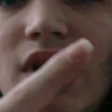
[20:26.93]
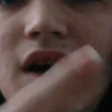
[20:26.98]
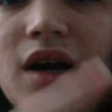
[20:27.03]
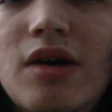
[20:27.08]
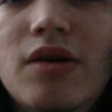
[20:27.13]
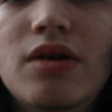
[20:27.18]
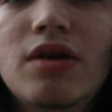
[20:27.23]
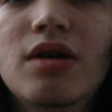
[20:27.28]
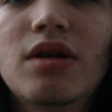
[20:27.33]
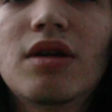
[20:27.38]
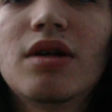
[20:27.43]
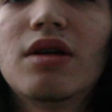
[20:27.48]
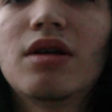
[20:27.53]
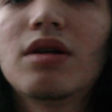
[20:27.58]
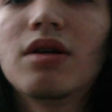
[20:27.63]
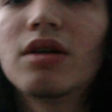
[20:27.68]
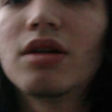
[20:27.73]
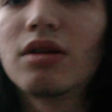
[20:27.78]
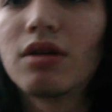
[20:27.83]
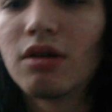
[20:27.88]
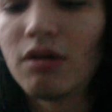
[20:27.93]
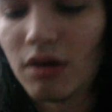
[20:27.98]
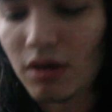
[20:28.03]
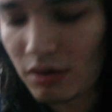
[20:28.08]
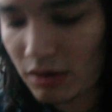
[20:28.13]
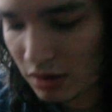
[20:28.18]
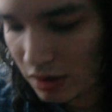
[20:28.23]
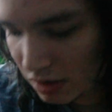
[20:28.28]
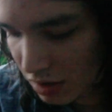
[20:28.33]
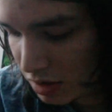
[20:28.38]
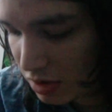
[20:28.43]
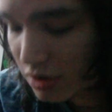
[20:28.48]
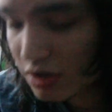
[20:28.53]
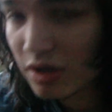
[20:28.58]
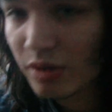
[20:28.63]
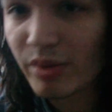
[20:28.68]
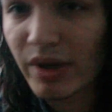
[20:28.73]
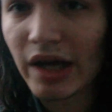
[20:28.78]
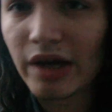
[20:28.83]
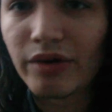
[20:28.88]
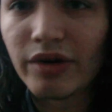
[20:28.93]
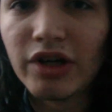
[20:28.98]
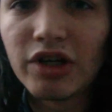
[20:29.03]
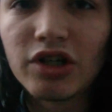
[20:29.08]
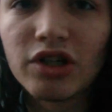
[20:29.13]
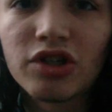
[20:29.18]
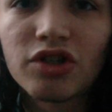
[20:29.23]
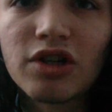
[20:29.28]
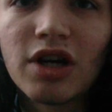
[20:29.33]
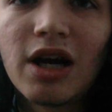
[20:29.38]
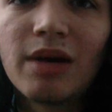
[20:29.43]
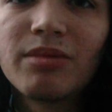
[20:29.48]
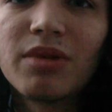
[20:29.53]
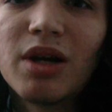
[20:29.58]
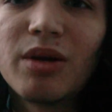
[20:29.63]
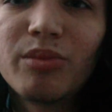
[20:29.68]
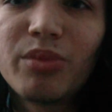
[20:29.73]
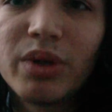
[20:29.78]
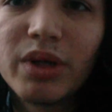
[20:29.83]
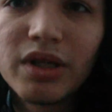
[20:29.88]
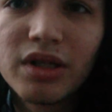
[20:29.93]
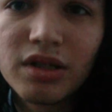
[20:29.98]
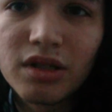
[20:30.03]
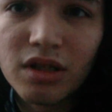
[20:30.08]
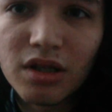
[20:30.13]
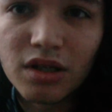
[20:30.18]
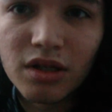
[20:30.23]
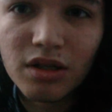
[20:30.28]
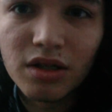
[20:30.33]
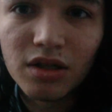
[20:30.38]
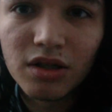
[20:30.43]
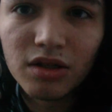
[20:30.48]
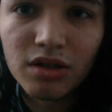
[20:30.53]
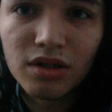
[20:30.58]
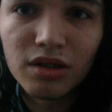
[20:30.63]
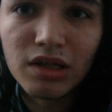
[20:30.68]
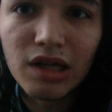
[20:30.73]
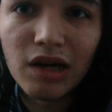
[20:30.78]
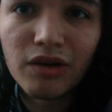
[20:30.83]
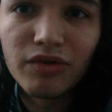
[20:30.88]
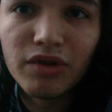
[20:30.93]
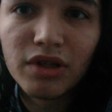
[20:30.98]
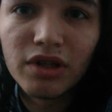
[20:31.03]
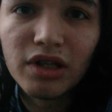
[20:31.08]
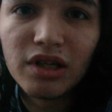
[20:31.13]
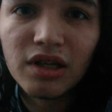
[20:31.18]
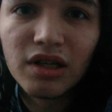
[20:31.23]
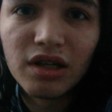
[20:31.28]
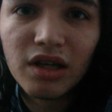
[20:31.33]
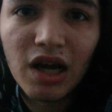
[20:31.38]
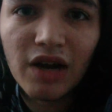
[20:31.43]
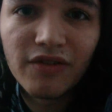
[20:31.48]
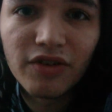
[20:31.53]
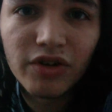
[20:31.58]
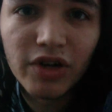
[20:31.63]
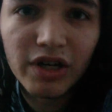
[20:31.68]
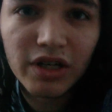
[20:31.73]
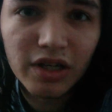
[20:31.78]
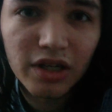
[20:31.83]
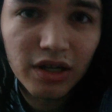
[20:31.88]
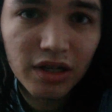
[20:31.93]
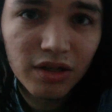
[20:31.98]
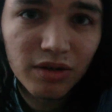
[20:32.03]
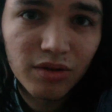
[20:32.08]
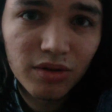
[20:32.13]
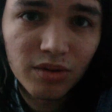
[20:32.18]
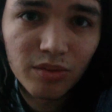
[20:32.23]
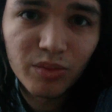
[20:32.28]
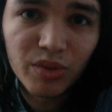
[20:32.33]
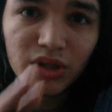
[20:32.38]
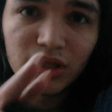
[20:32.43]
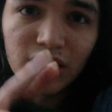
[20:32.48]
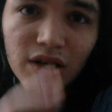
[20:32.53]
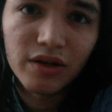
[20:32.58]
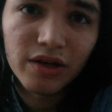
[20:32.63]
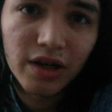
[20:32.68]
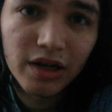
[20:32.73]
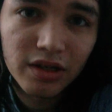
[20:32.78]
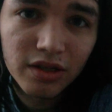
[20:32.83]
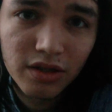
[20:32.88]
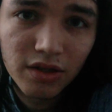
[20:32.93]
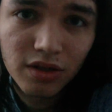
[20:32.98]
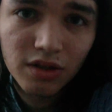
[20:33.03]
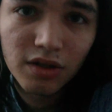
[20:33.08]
out. The battery just dropped. I'm pissed. Not really. Have a great day. Peace out, guys.